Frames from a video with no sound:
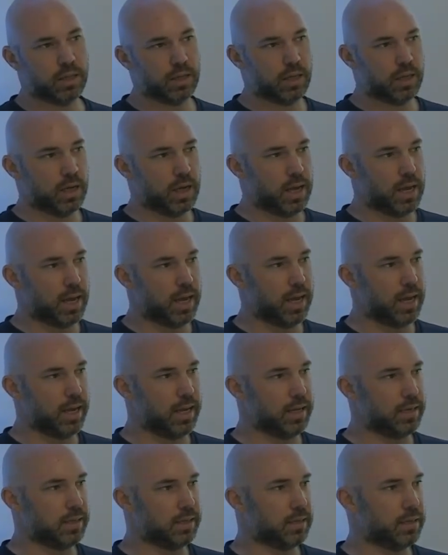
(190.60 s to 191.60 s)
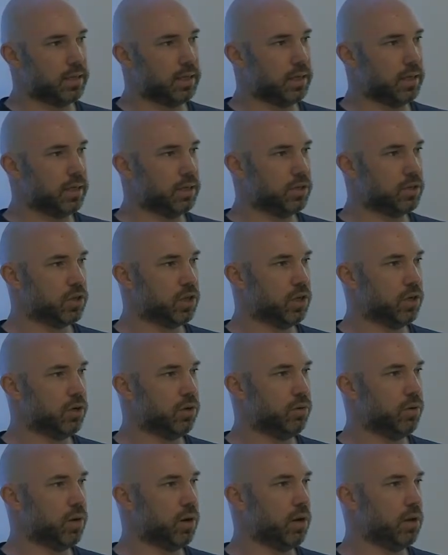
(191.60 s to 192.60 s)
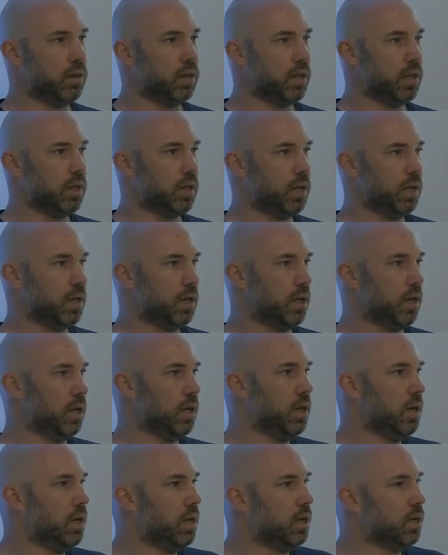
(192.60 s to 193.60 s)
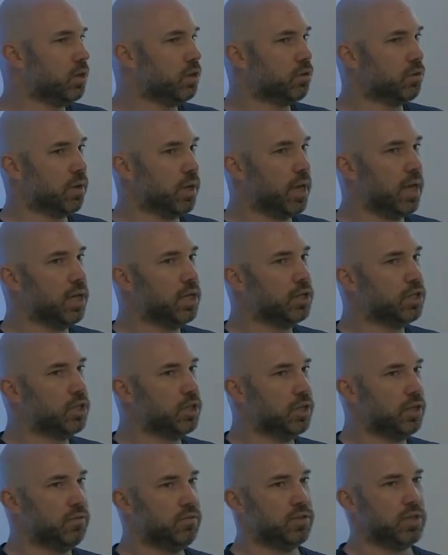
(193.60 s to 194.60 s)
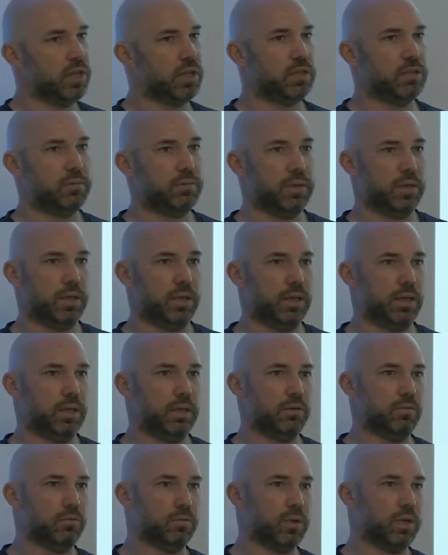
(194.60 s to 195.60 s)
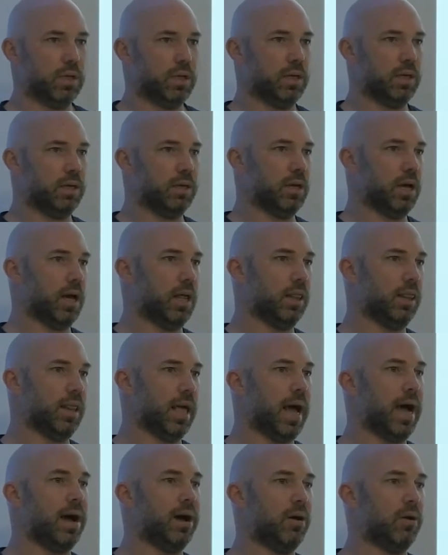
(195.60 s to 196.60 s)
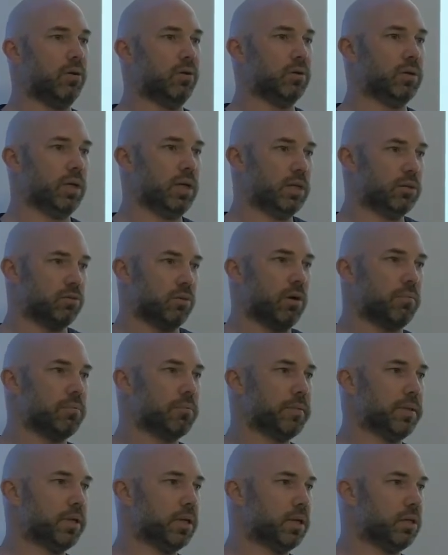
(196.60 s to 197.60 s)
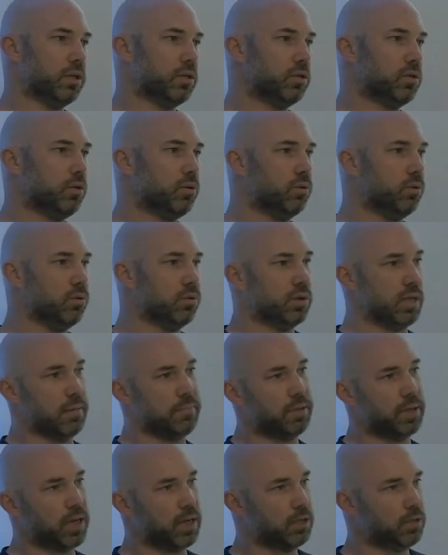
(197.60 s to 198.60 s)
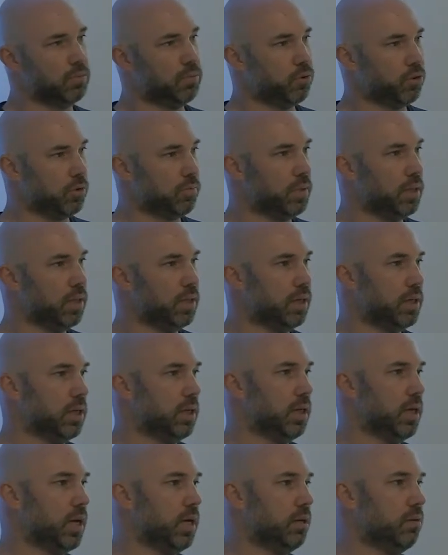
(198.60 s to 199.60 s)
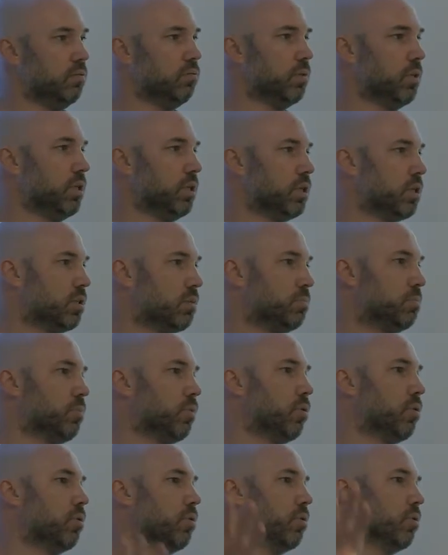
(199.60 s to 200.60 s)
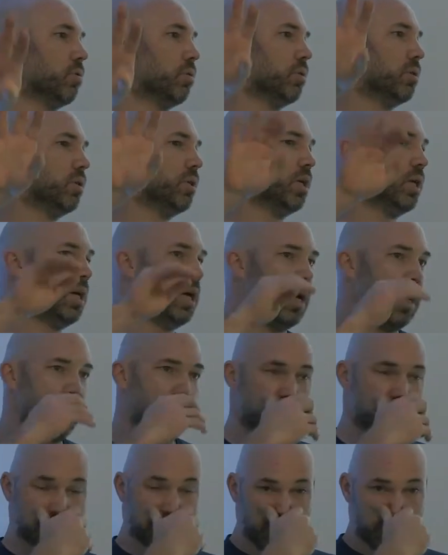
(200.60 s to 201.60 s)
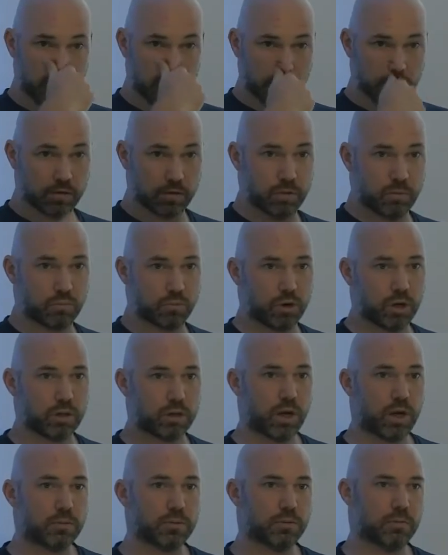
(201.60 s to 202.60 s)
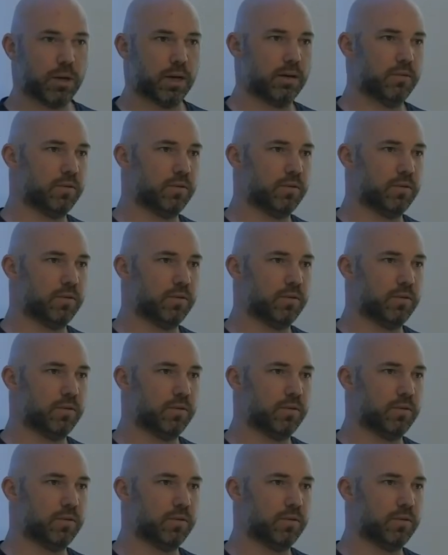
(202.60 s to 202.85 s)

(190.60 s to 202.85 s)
And so the creation of J2EE really allowed interoperability of the tools, application portability, and really spurned and was part of the broad adoption wave.